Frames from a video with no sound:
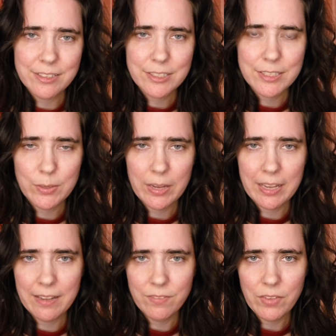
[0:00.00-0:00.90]
also
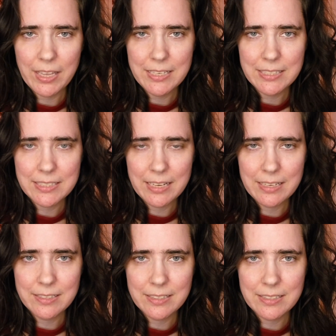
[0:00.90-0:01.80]
have a
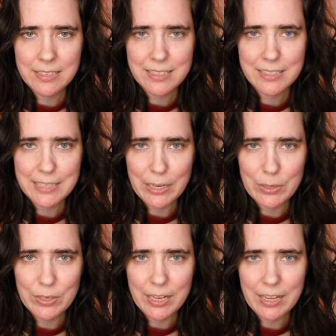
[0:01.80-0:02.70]
sales
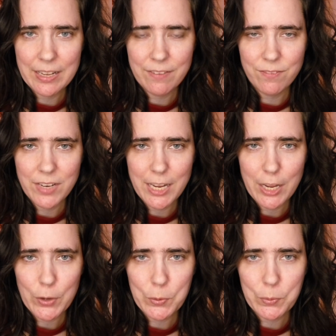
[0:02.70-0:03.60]
Saturday video.
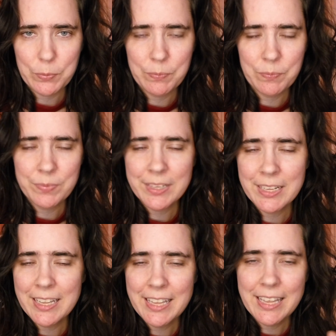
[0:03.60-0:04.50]

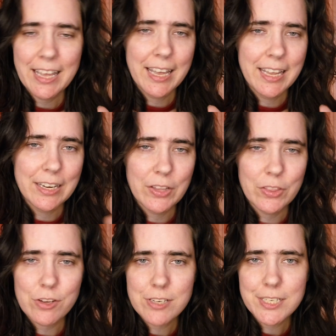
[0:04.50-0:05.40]
And on
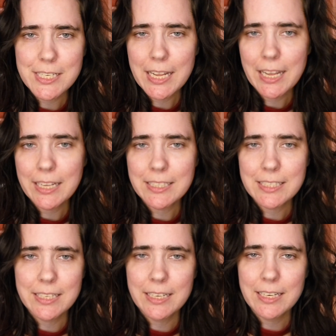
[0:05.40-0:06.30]
Thursday and
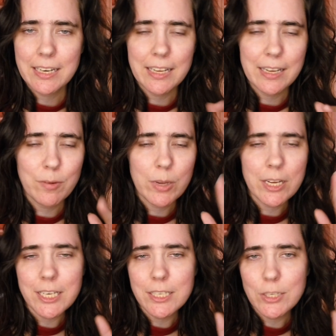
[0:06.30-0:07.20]
Sunday,
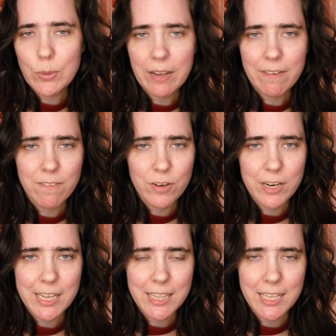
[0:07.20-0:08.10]
we do
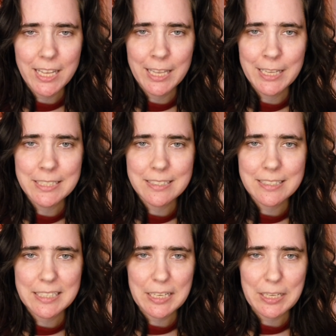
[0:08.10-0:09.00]
everything
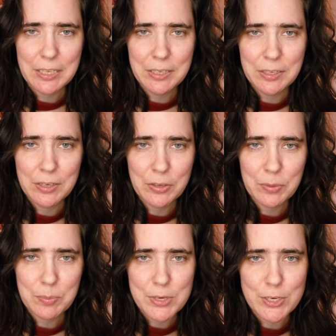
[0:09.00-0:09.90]
else in
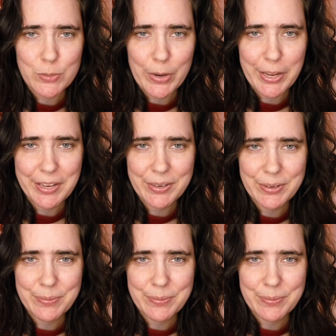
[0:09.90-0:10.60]
between.